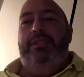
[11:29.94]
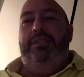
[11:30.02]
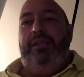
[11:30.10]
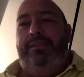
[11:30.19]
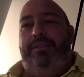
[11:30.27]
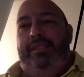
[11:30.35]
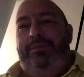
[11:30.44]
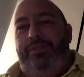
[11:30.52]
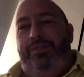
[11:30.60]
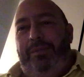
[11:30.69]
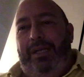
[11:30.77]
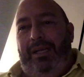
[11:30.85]
guy sleeps
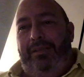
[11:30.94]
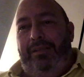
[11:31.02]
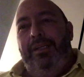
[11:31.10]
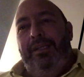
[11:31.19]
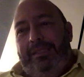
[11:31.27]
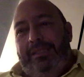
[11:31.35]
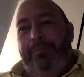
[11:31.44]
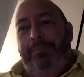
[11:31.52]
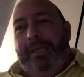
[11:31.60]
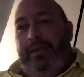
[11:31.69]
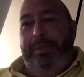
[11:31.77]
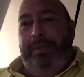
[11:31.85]
from my house is a
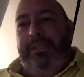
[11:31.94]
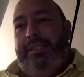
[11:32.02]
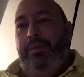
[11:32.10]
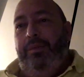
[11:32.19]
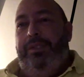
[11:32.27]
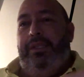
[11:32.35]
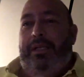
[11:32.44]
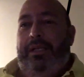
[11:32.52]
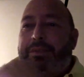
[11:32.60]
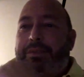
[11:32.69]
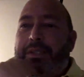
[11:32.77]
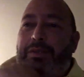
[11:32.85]
better bench than what the Rebels have